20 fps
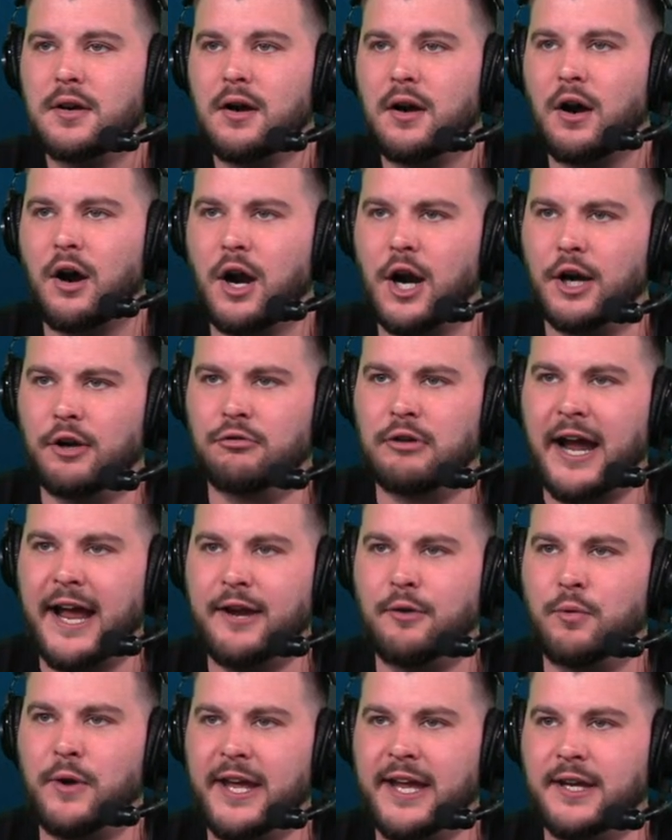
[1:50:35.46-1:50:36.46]
Hart,
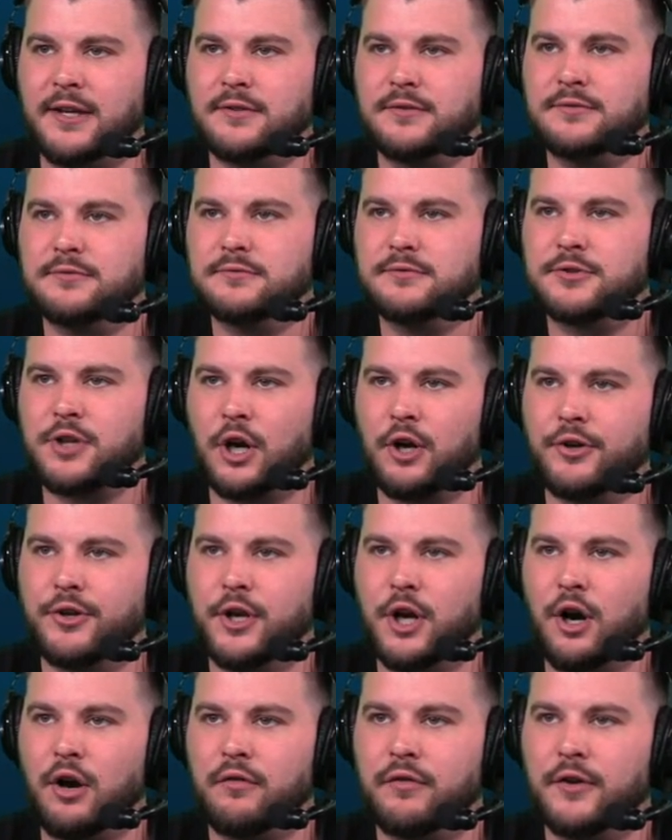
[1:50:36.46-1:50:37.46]
right wing, turned it over.